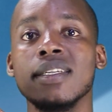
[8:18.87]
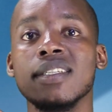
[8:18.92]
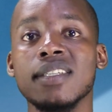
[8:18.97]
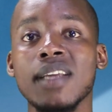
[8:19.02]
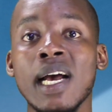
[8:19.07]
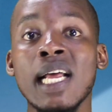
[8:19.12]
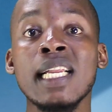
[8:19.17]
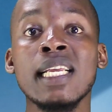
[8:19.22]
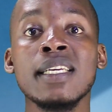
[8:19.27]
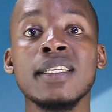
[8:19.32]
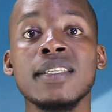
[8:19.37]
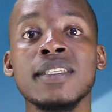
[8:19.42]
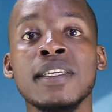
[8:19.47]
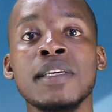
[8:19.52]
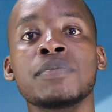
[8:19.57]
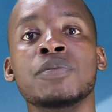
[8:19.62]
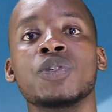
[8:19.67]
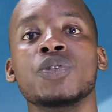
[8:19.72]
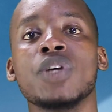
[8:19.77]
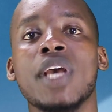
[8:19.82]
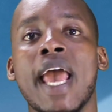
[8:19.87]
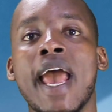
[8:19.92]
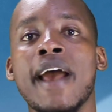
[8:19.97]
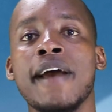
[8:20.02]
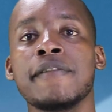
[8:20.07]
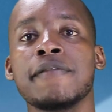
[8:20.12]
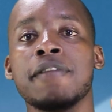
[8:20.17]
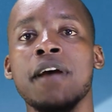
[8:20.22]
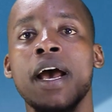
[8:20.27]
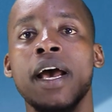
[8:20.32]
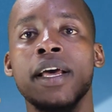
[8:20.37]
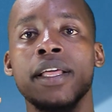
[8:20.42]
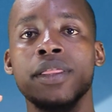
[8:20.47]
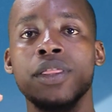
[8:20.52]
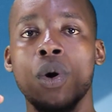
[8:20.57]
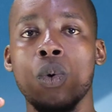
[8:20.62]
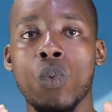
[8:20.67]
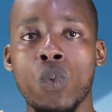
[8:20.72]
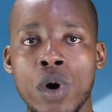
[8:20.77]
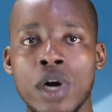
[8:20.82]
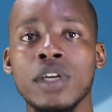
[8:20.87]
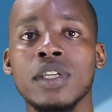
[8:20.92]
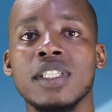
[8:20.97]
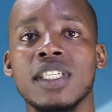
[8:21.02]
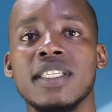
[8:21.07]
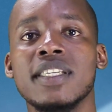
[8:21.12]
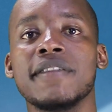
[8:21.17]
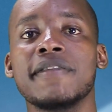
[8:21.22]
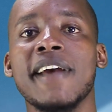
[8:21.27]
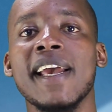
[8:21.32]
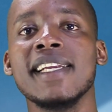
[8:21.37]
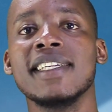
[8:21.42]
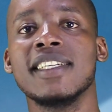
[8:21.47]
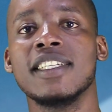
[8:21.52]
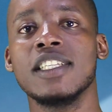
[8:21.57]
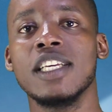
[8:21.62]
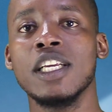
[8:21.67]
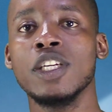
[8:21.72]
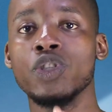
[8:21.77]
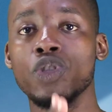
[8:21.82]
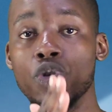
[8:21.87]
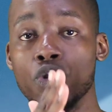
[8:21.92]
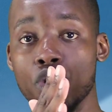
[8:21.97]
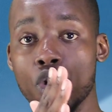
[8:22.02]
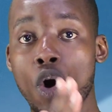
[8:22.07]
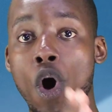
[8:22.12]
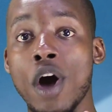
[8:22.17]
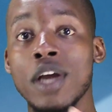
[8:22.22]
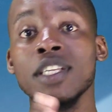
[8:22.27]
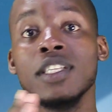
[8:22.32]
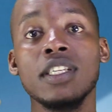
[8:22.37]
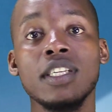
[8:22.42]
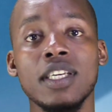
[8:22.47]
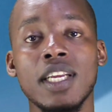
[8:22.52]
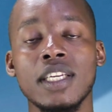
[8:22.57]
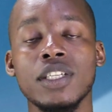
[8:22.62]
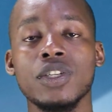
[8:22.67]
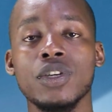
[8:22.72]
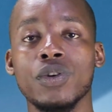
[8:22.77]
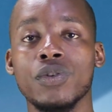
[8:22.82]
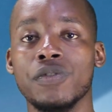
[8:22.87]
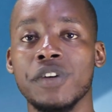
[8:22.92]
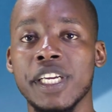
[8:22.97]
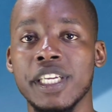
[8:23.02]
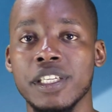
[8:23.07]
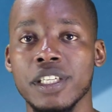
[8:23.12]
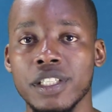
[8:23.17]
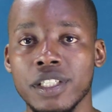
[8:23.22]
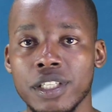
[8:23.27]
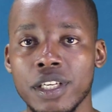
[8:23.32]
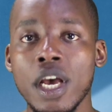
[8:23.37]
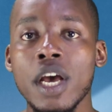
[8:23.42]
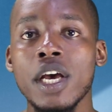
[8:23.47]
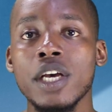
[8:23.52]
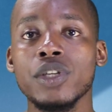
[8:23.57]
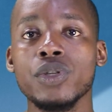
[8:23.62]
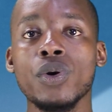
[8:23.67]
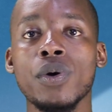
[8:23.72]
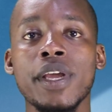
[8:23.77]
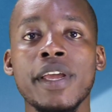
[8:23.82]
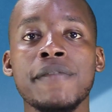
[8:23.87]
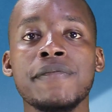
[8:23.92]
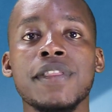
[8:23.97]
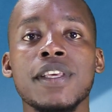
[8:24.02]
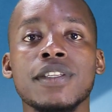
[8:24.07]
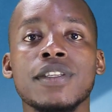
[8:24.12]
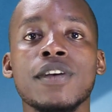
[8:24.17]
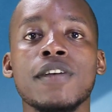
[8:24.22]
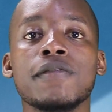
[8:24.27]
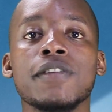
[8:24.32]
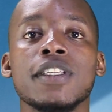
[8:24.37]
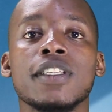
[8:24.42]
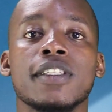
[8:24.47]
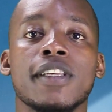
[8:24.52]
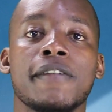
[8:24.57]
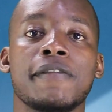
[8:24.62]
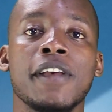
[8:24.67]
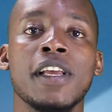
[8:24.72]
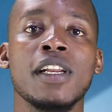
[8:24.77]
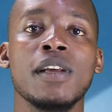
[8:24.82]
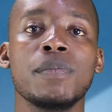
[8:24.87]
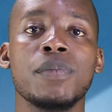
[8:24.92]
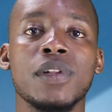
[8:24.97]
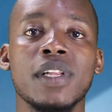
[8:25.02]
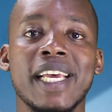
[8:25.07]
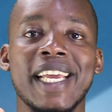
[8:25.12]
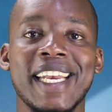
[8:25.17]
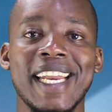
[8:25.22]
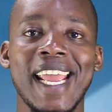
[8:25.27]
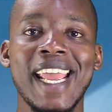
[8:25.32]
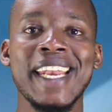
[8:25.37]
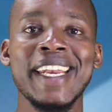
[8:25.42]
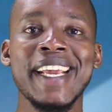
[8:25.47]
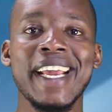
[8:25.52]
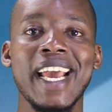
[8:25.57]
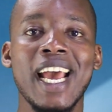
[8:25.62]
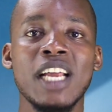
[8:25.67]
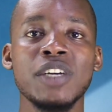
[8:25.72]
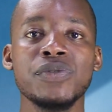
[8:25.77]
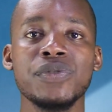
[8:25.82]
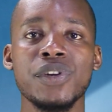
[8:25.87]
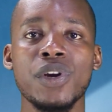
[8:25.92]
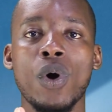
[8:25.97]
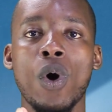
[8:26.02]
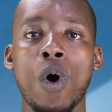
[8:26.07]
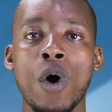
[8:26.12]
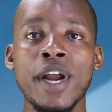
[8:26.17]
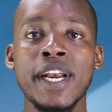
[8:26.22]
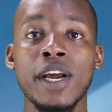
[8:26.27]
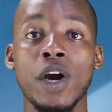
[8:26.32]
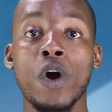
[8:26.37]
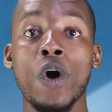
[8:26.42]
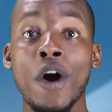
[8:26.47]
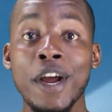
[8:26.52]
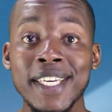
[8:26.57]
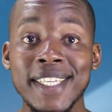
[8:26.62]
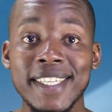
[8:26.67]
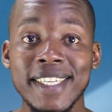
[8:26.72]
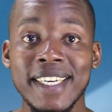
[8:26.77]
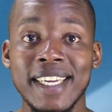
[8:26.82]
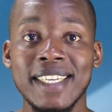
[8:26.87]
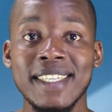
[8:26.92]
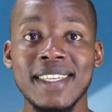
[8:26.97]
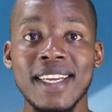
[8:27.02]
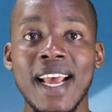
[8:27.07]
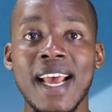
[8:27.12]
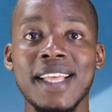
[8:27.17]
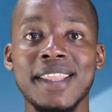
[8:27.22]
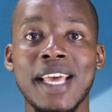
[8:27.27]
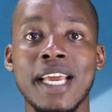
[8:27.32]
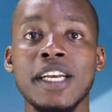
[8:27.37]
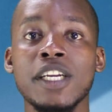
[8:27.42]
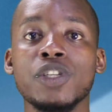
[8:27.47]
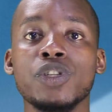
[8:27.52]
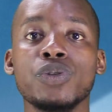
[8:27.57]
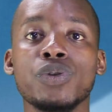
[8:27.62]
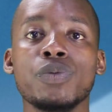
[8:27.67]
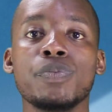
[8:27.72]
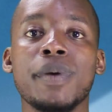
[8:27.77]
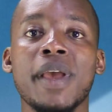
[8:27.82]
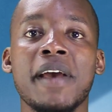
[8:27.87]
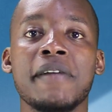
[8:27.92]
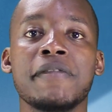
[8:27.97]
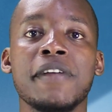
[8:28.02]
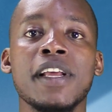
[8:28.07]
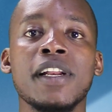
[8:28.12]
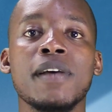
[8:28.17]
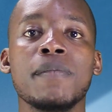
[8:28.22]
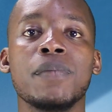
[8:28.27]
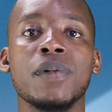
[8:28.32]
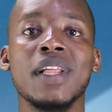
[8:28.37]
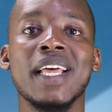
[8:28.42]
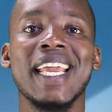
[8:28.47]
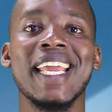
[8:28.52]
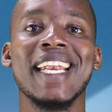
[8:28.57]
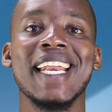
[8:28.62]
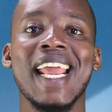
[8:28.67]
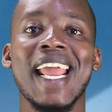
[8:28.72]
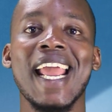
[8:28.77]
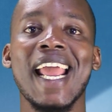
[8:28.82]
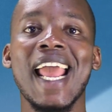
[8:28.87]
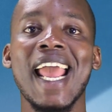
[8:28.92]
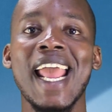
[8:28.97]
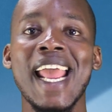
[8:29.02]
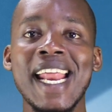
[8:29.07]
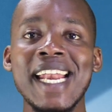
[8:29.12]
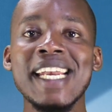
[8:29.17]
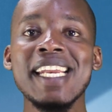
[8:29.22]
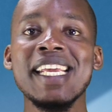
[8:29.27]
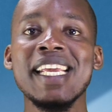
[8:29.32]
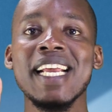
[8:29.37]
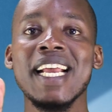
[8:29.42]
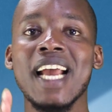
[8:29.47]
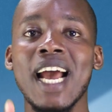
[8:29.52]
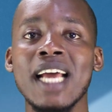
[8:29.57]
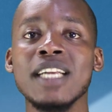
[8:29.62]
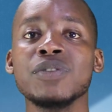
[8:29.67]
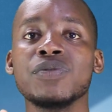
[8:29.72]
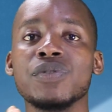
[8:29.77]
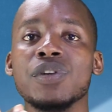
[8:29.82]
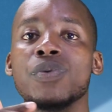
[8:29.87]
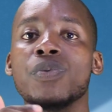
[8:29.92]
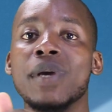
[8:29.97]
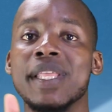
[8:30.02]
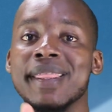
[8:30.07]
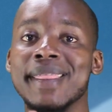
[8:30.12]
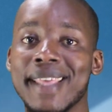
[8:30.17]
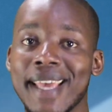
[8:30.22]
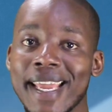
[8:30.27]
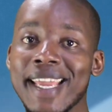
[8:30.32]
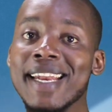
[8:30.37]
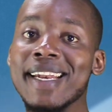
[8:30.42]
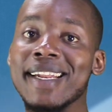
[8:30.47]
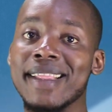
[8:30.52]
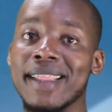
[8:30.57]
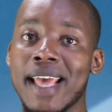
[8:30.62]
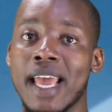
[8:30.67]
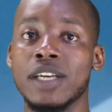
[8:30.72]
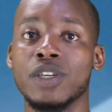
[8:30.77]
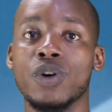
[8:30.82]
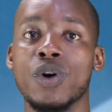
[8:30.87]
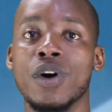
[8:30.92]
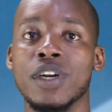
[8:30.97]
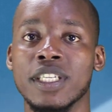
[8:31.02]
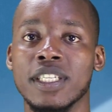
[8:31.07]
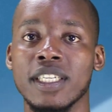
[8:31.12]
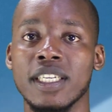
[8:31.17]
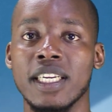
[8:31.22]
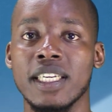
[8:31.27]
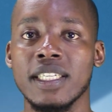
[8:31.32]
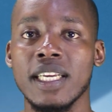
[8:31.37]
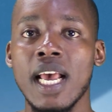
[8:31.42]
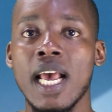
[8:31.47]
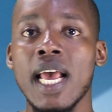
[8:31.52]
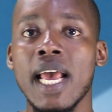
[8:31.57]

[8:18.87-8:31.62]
Starlink seems to have the world divided into continental regions. So if the service is available in any country on a continent, then it should be available in any country within that continent.